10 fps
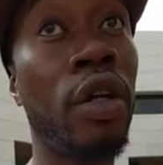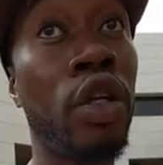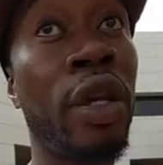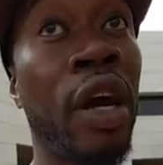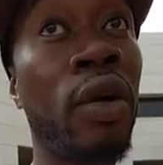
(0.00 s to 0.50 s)

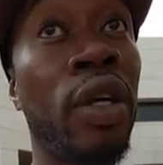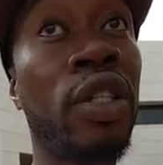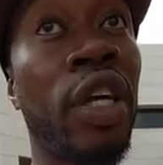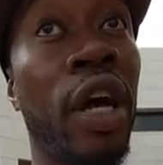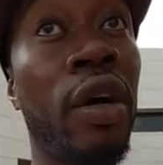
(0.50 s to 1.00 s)
you're not going to
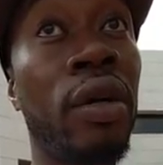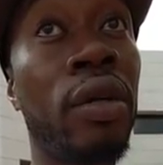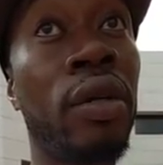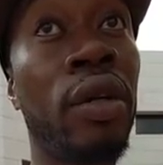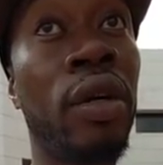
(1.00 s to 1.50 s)
tell
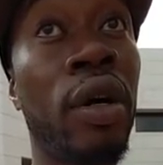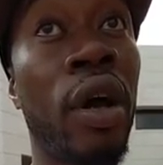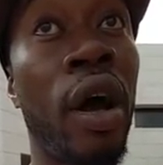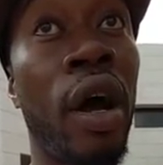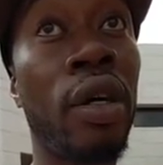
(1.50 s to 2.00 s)

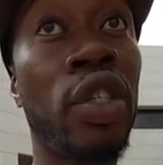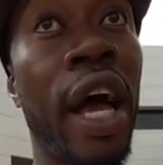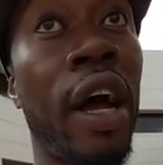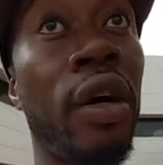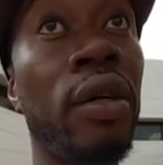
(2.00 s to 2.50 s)
a
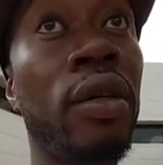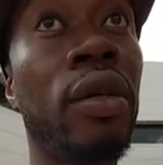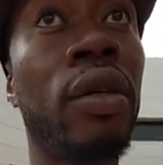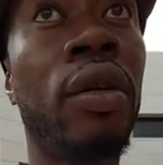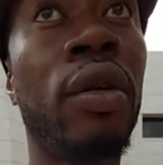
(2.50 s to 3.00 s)
child
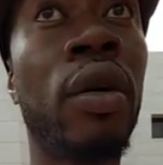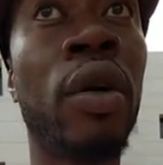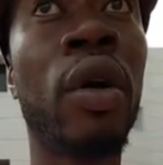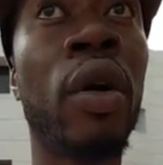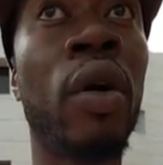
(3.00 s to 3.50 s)

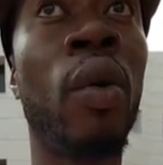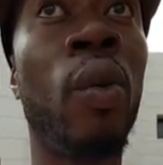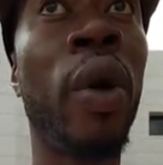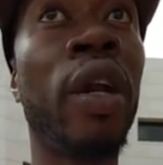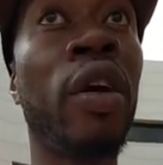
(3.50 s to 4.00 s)

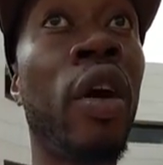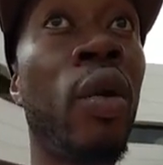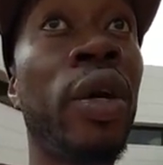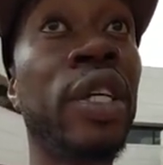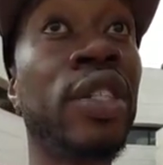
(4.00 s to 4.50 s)
where to
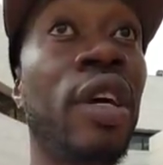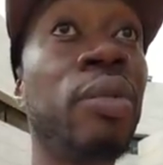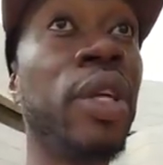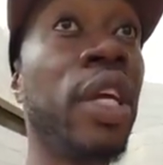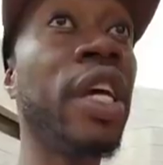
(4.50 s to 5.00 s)
go get
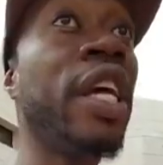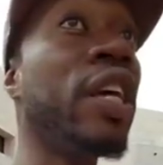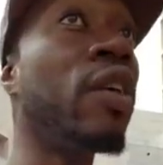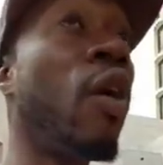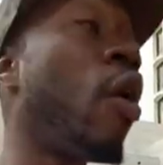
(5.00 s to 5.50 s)
something to
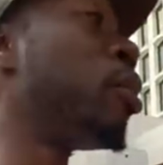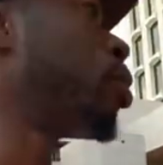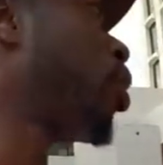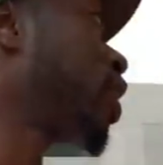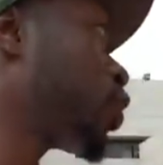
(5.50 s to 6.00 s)
eat or be
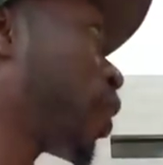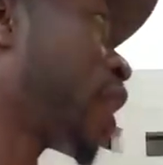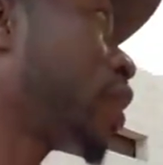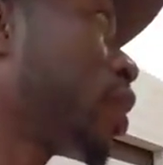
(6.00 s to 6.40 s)
breastfed